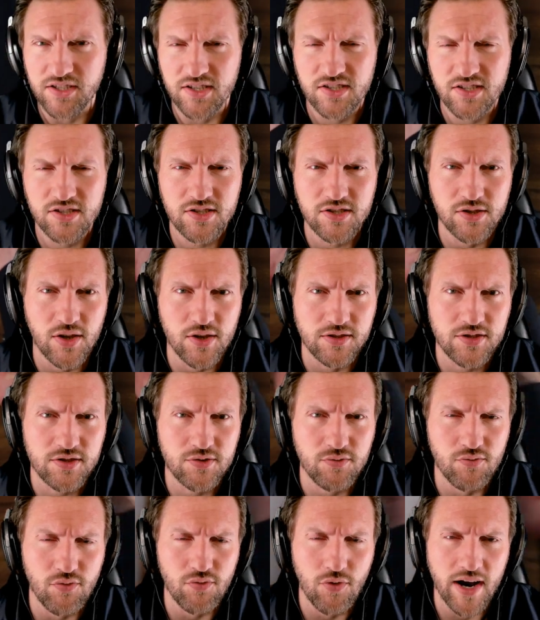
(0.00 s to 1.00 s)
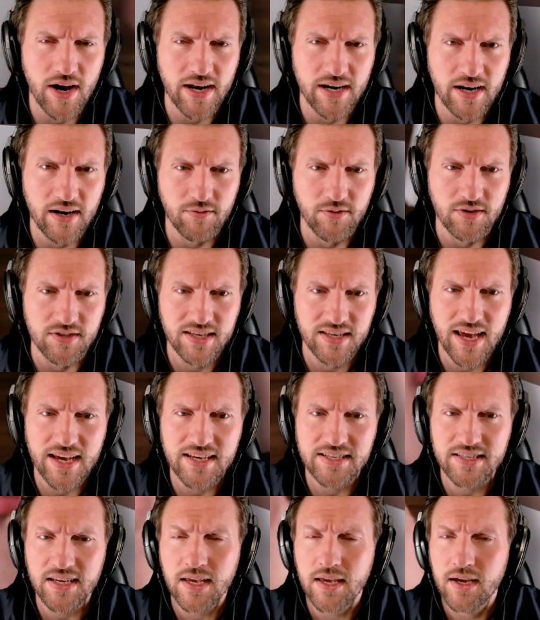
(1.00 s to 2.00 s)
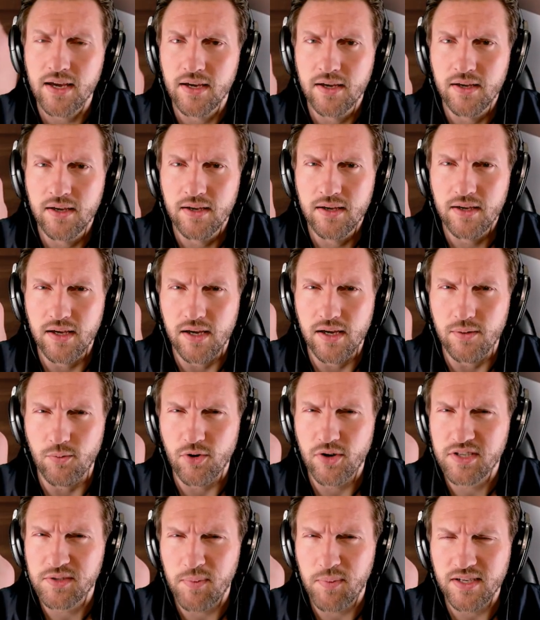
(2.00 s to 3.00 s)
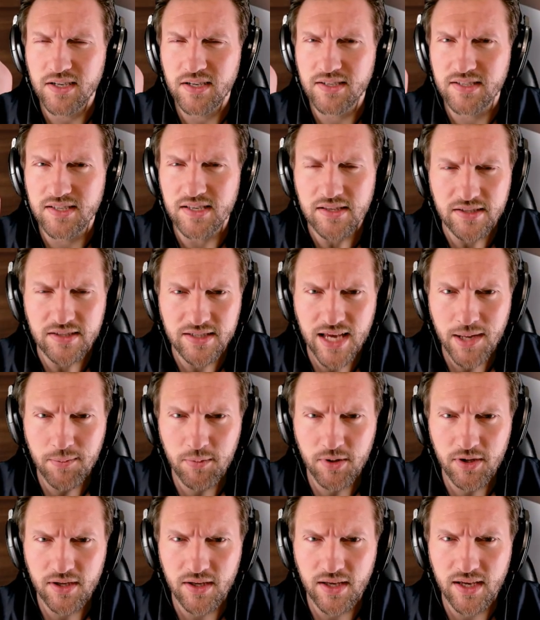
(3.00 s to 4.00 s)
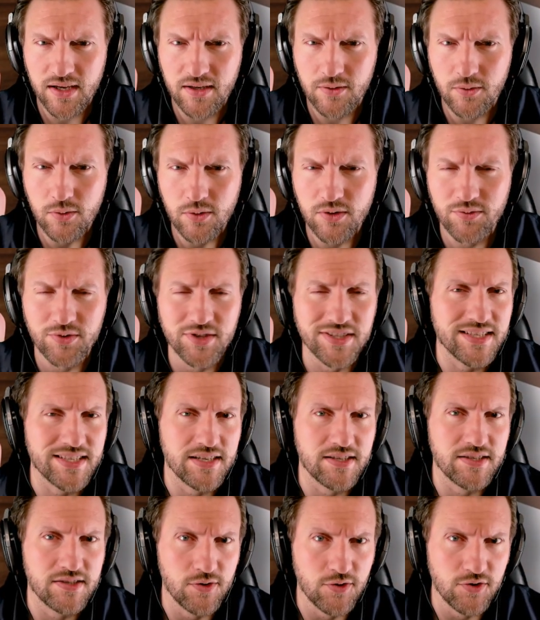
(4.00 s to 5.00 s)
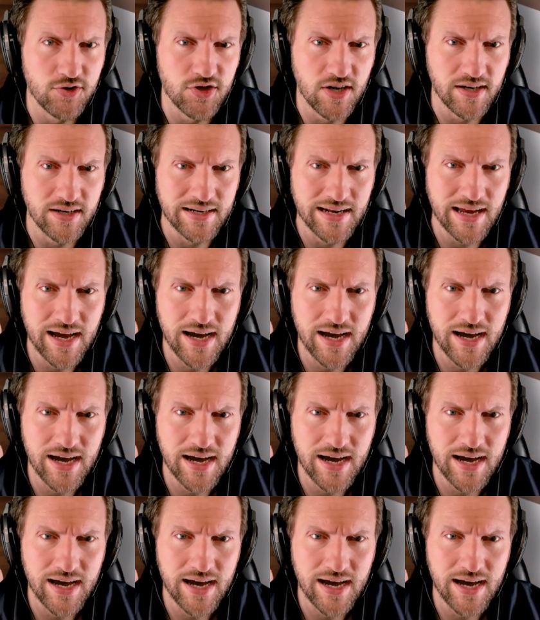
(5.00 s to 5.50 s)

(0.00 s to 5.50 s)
it just slots right out of its casing, and we're expecting to see the tablet and all of its associated